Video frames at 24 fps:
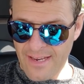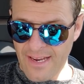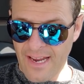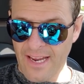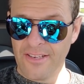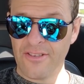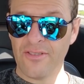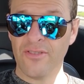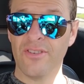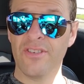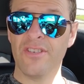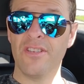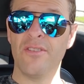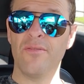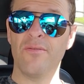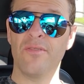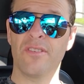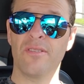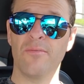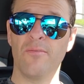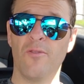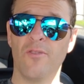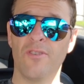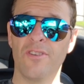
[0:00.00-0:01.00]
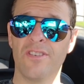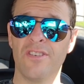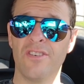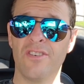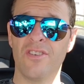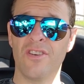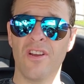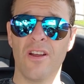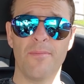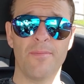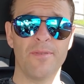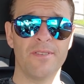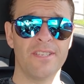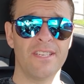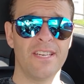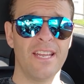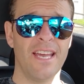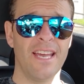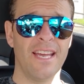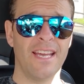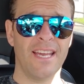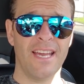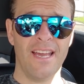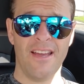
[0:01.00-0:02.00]
I told you there was some horses sharp as
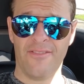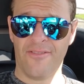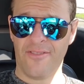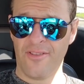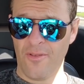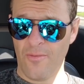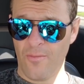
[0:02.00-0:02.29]
attack after.